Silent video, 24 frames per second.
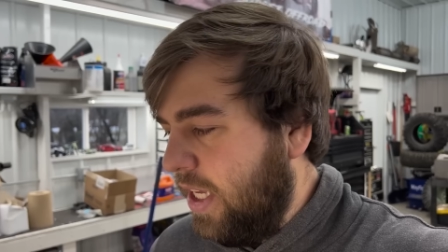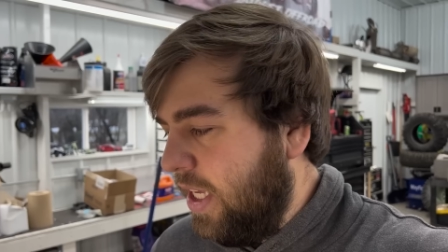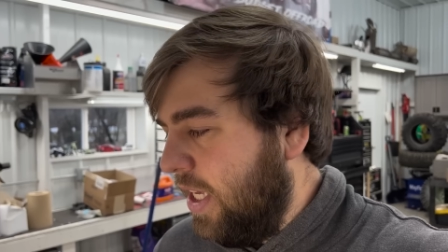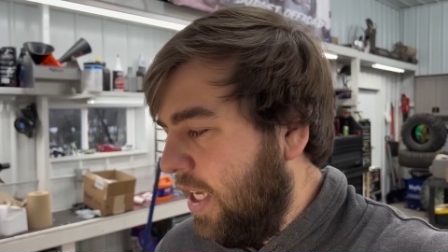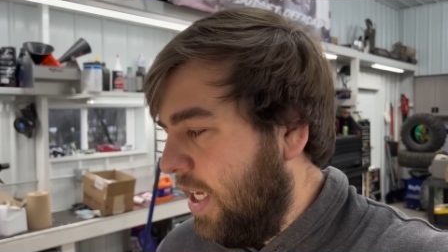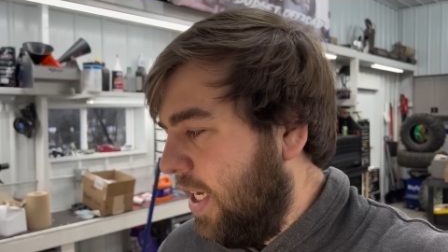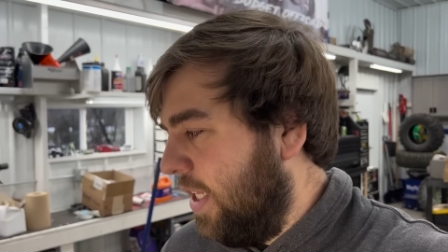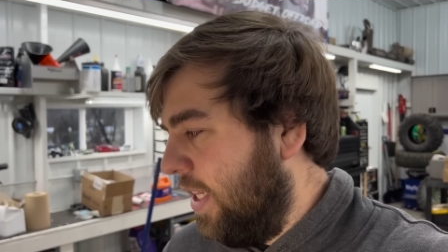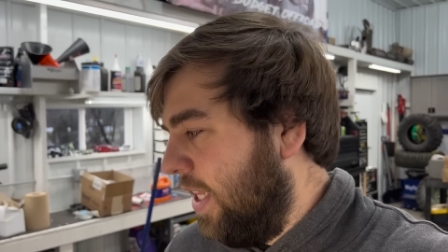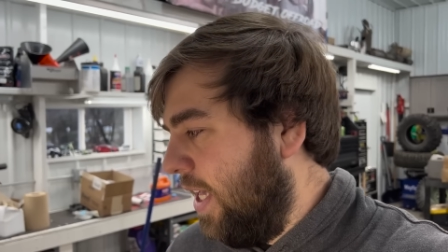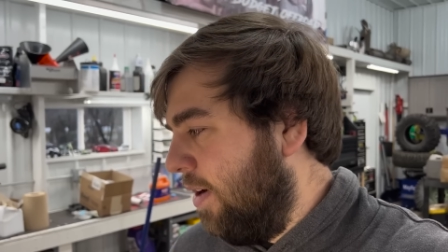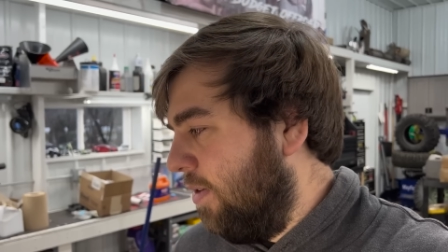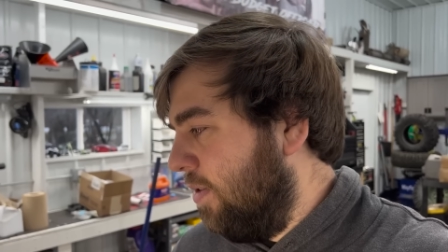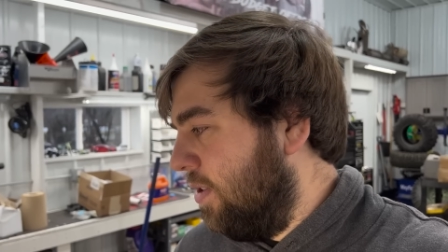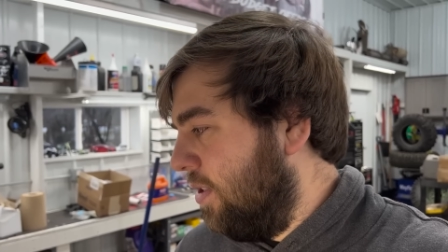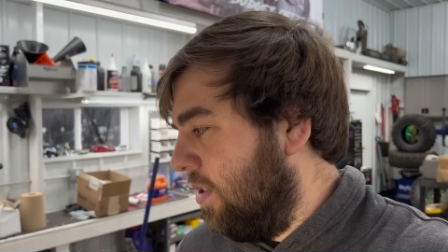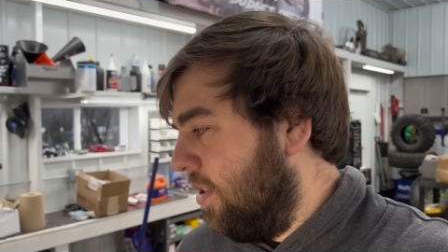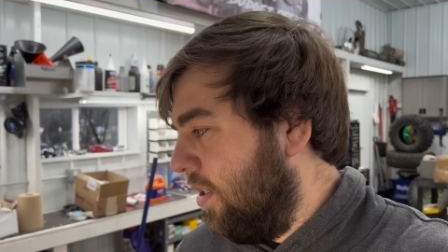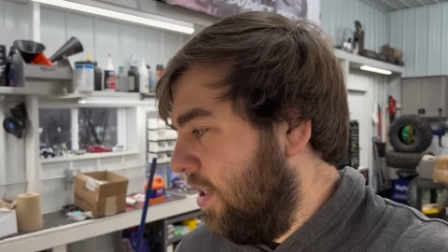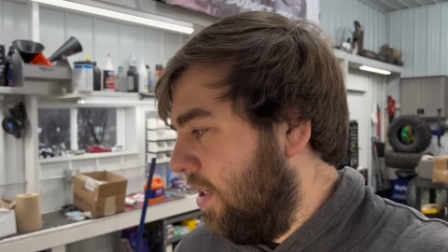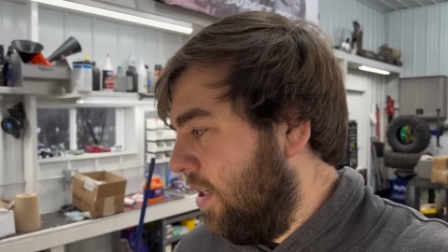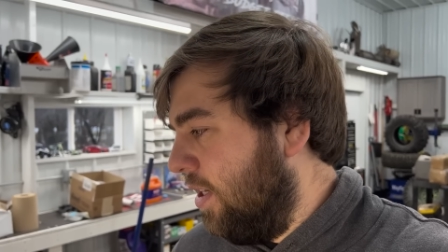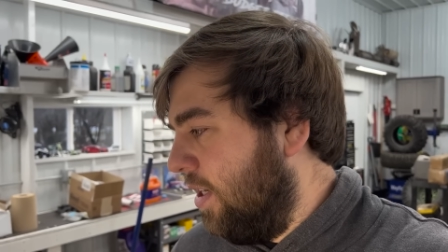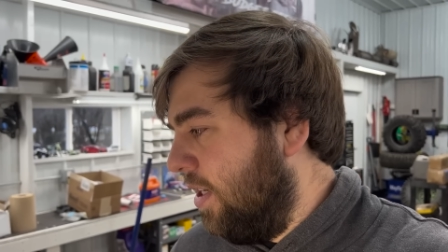and that was
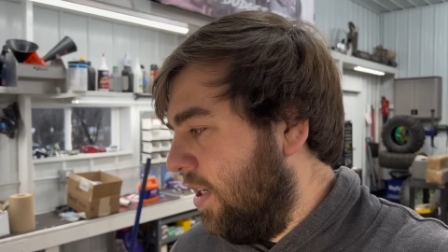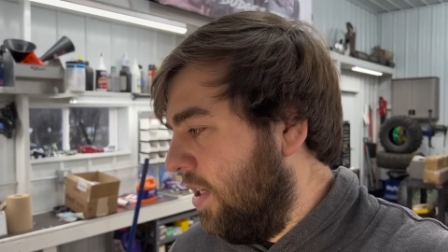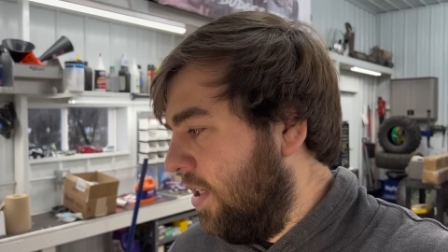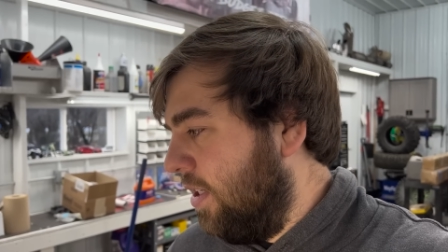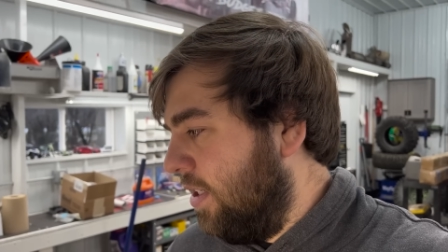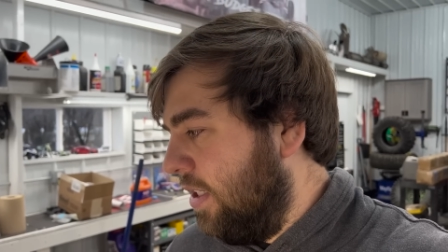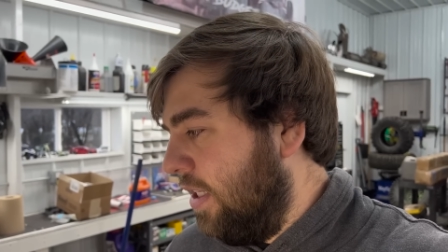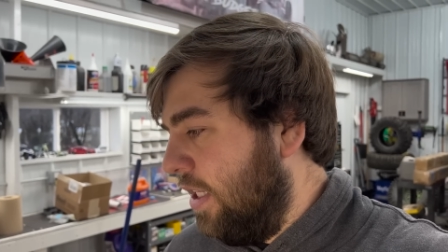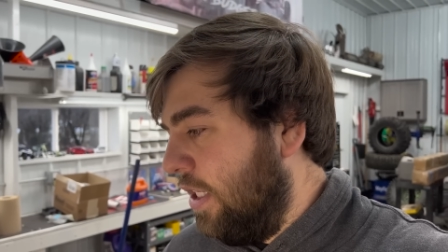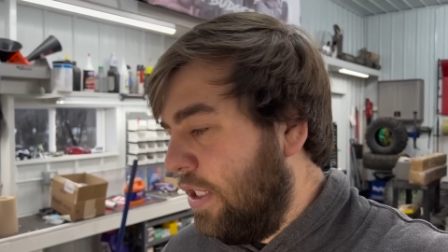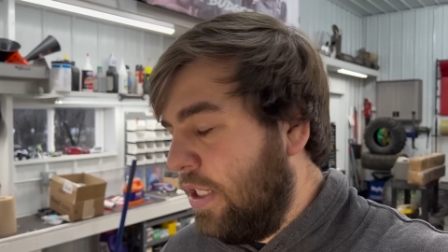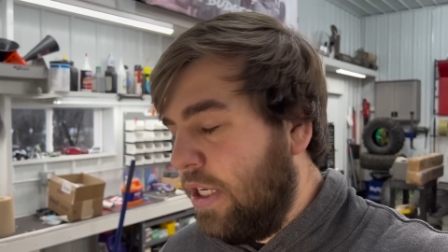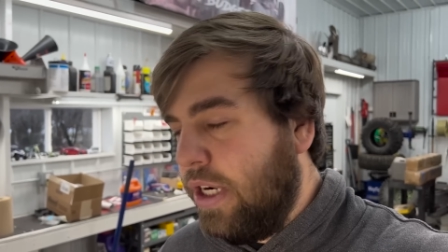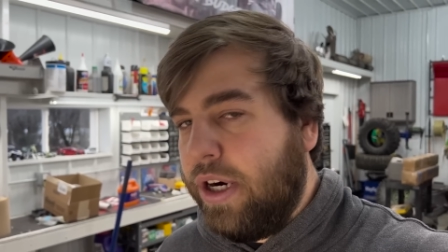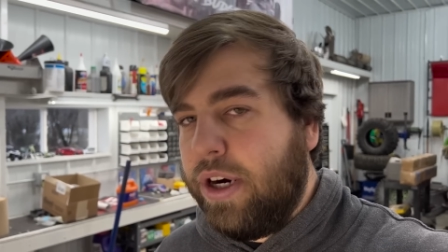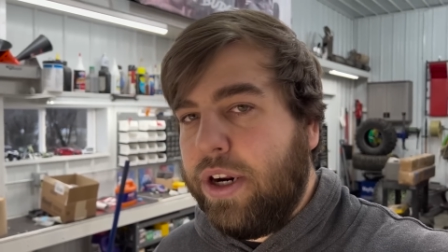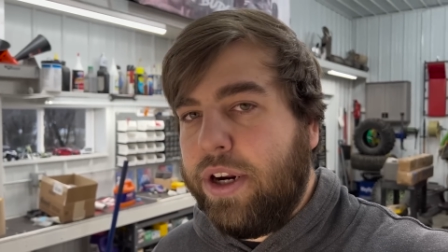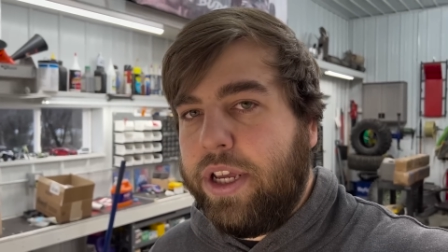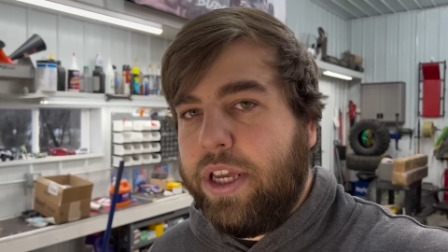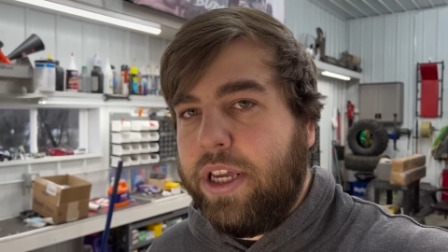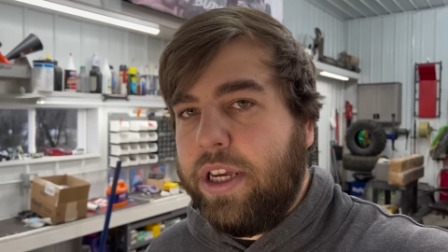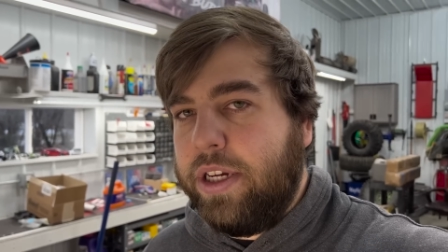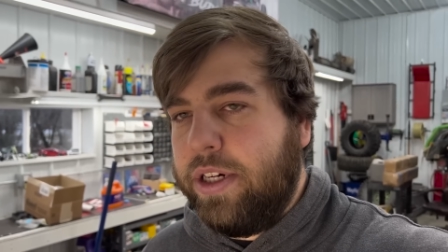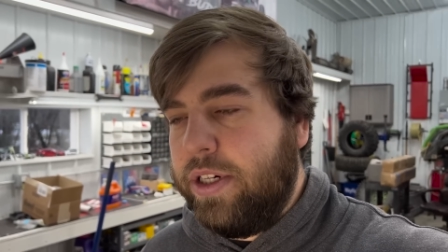the, the Turner
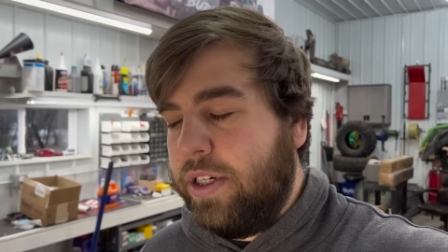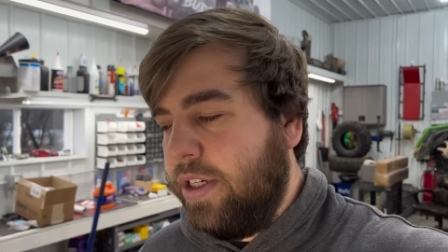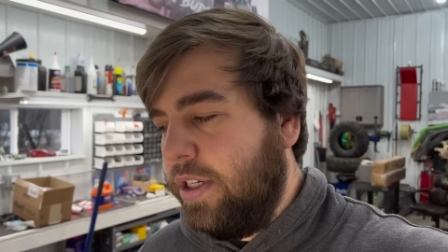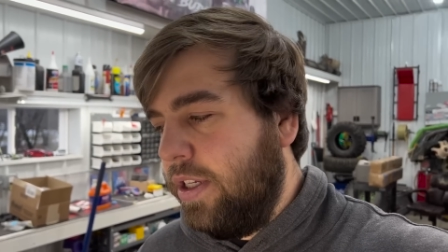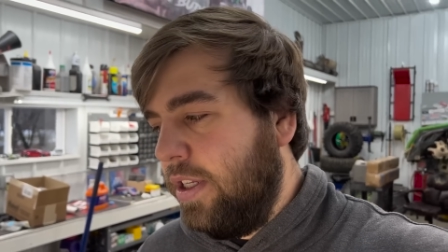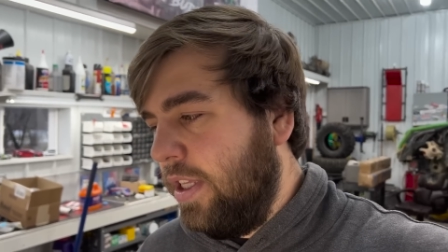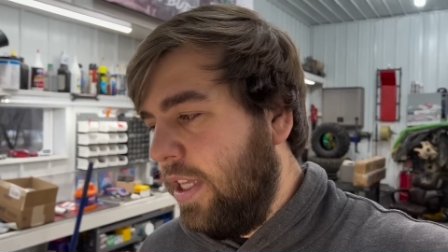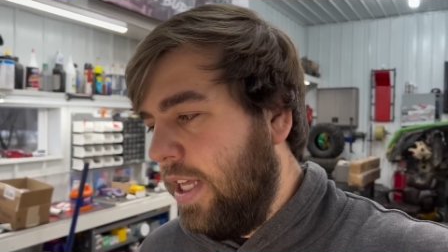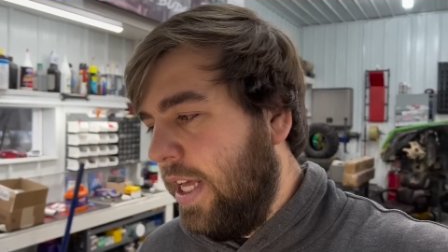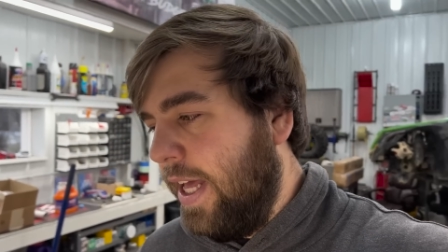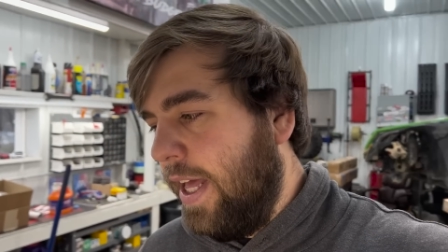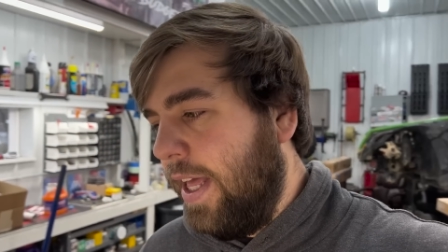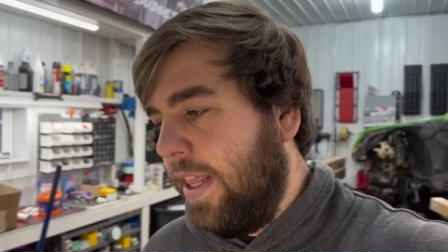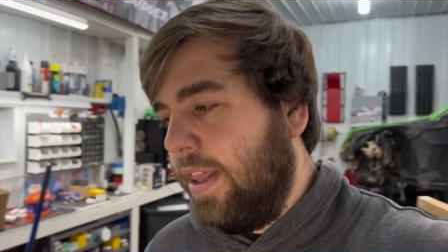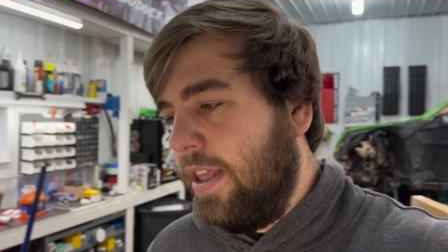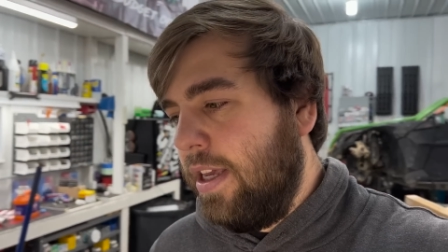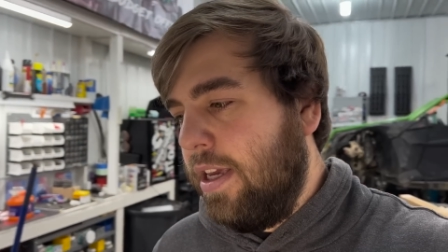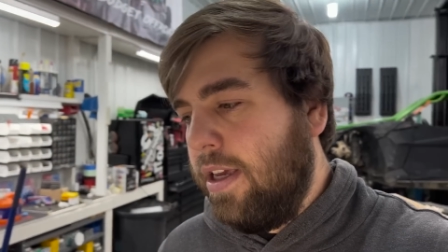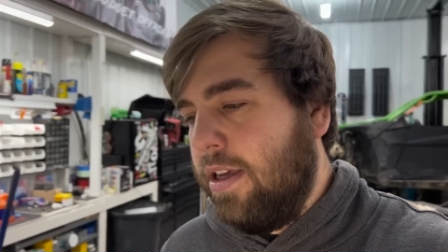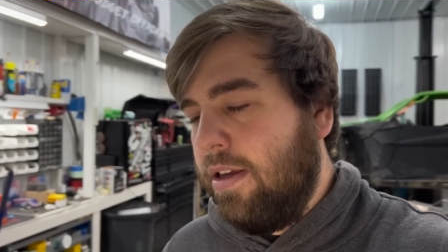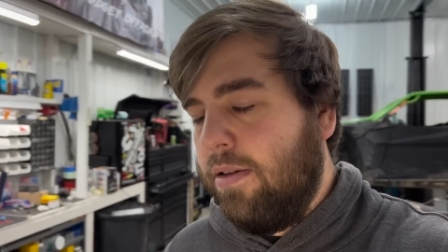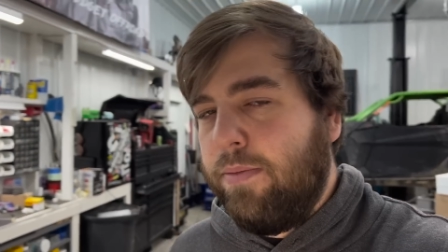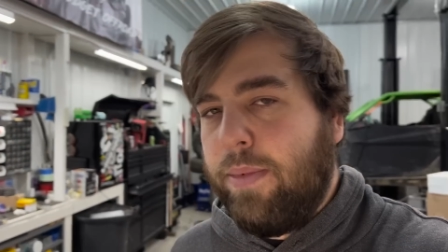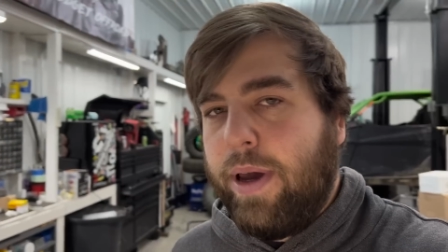Eagle on
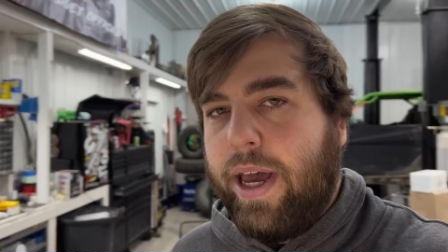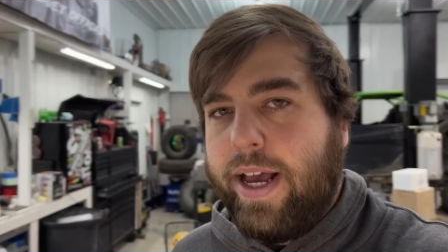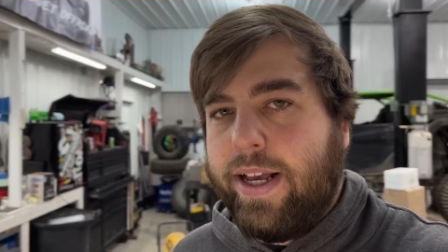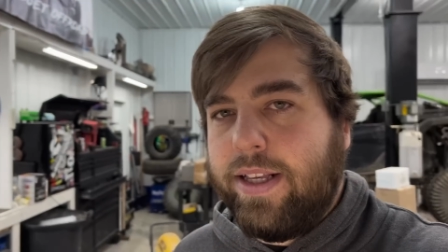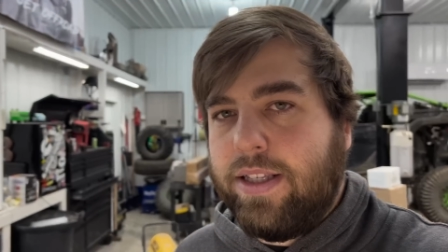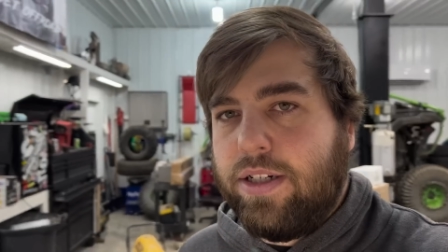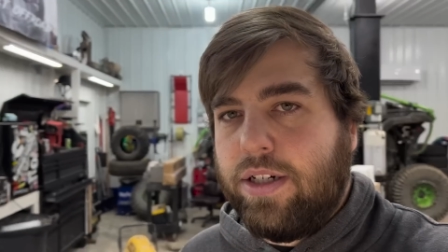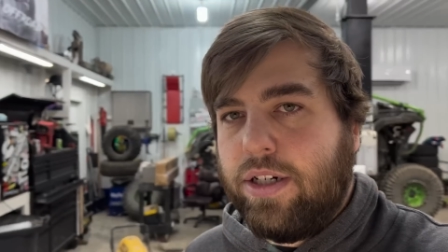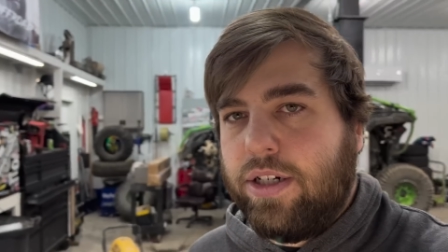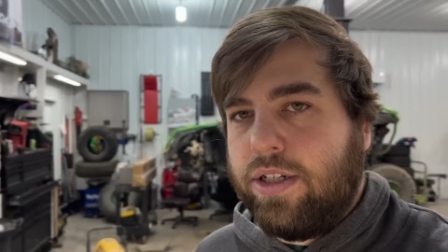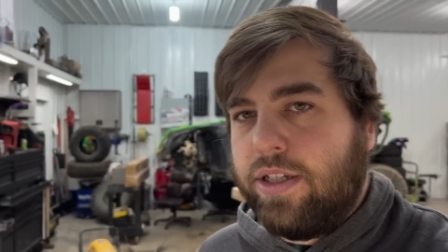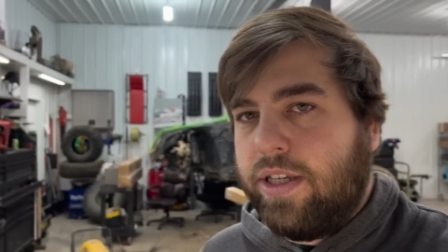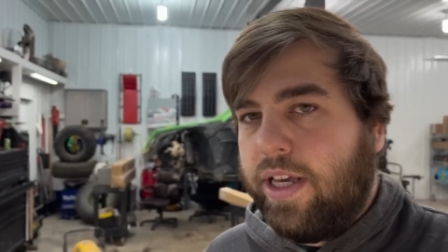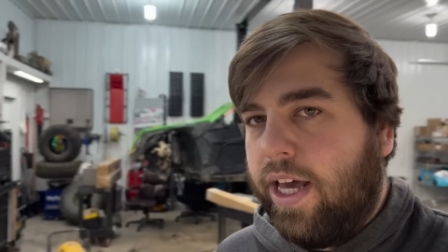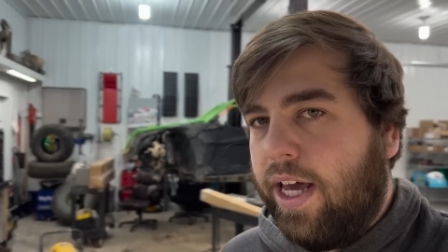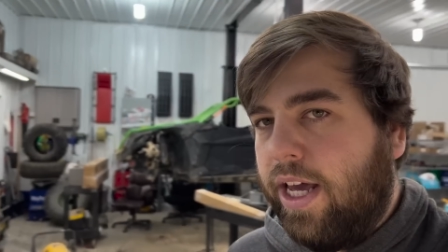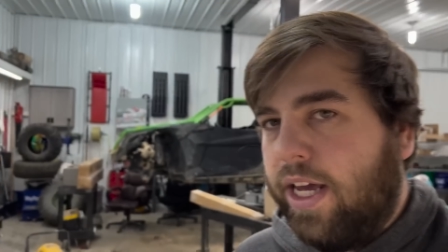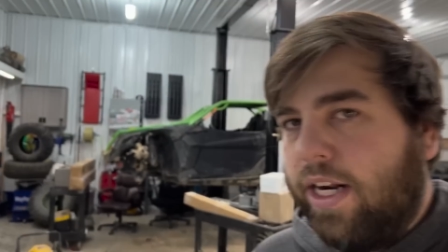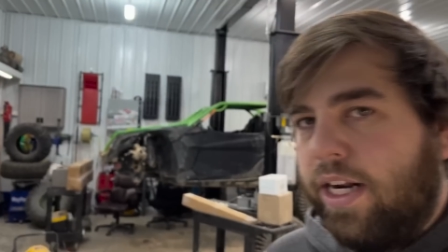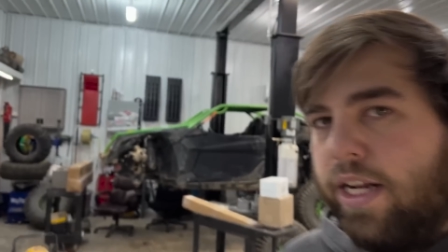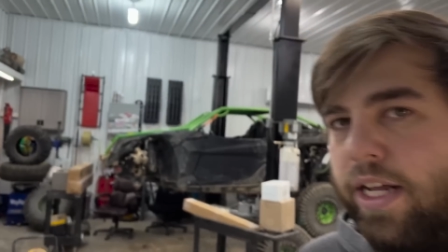the passenger side.